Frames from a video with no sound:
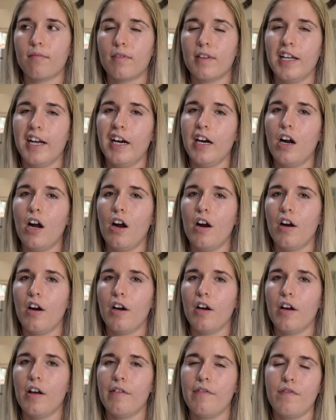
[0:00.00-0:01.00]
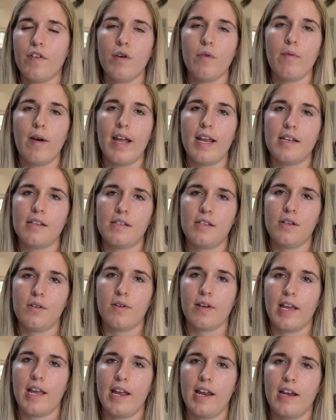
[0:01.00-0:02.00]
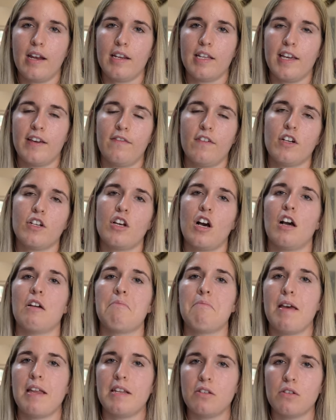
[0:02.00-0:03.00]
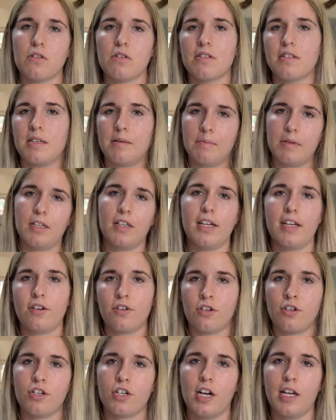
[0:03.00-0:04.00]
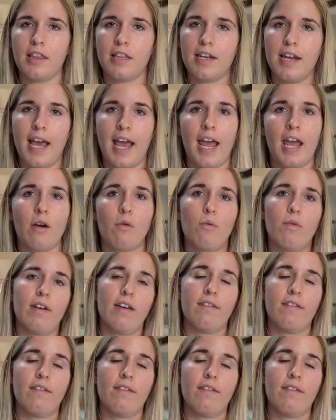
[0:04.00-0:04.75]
There are a few ways you can give your dog mental stimulation during the day